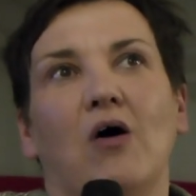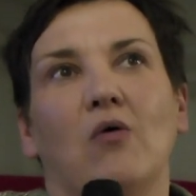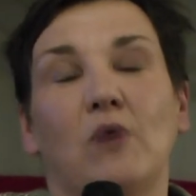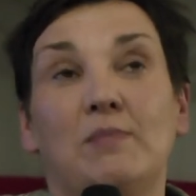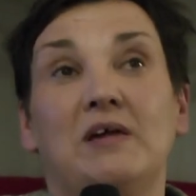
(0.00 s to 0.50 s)

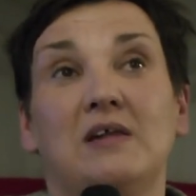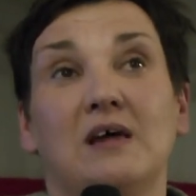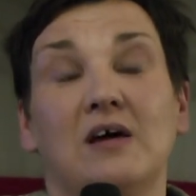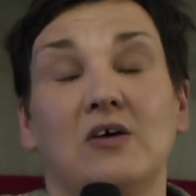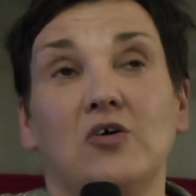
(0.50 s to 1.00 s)

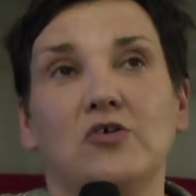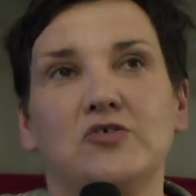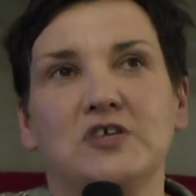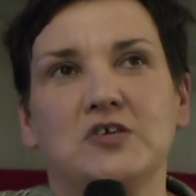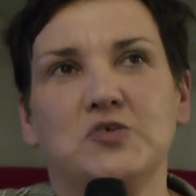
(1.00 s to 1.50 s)
women and
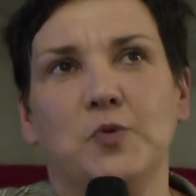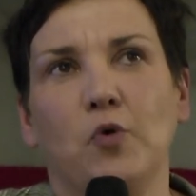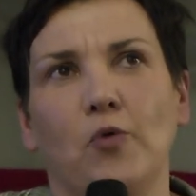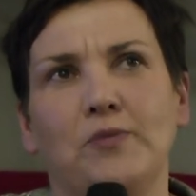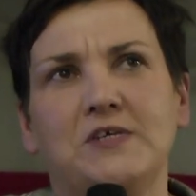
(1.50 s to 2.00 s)
girls in
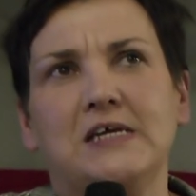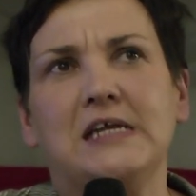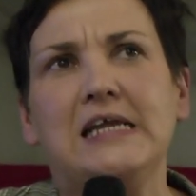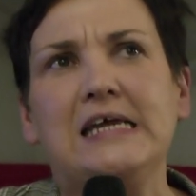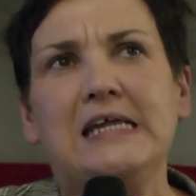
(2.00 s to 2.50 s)
sport,
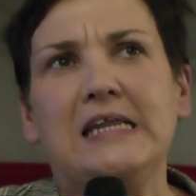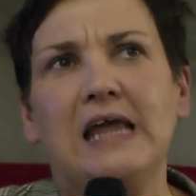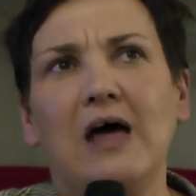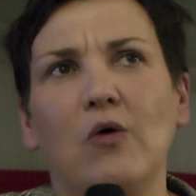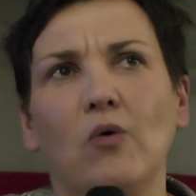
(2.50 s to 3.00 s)
particularly
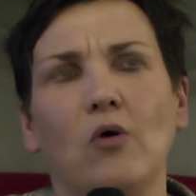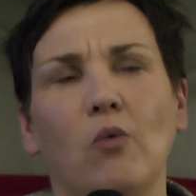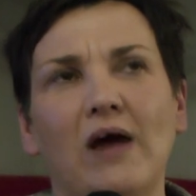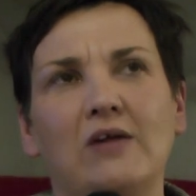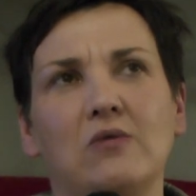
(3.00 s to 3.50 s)
now
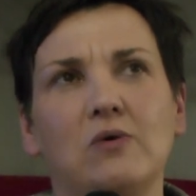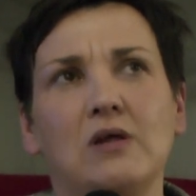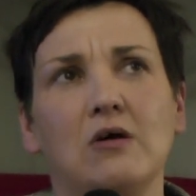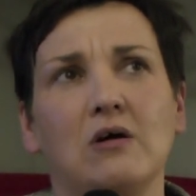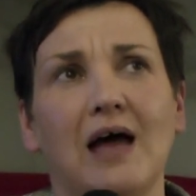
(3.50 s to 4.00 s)
when we
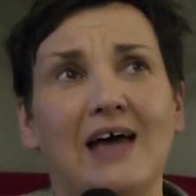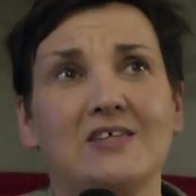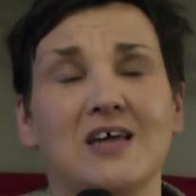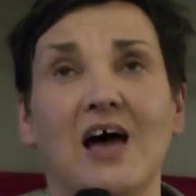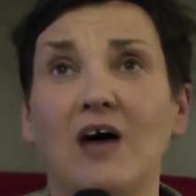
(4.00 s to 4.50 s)
look
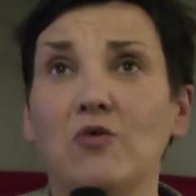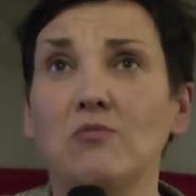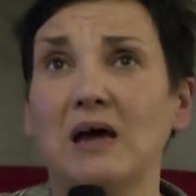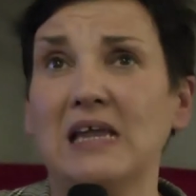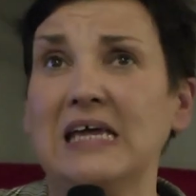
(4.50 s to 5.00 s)
at how
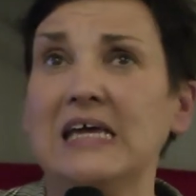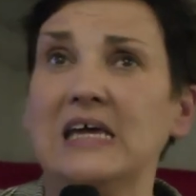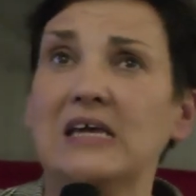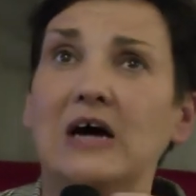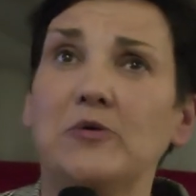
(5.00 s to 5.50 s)

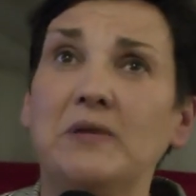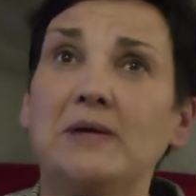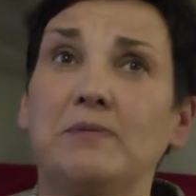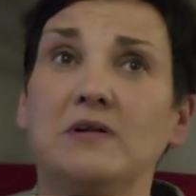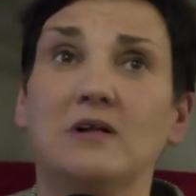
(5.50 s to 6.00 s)
many young
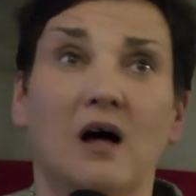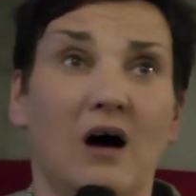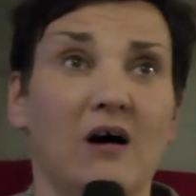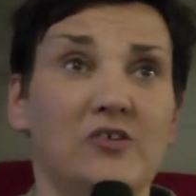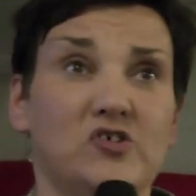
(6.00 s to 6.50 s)
people
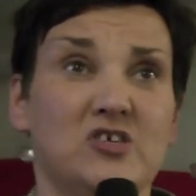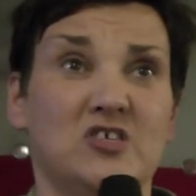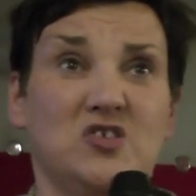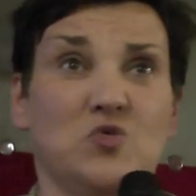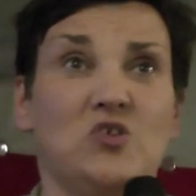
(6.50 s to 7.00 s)
are
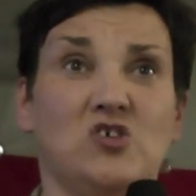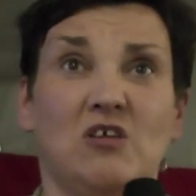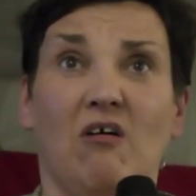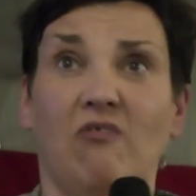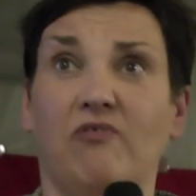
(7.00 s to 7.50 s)
just
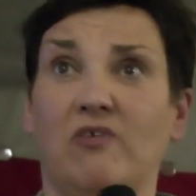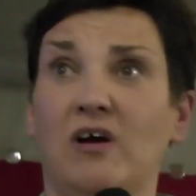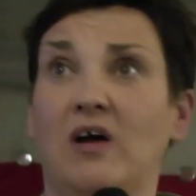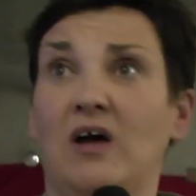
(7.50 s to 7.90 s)
switching off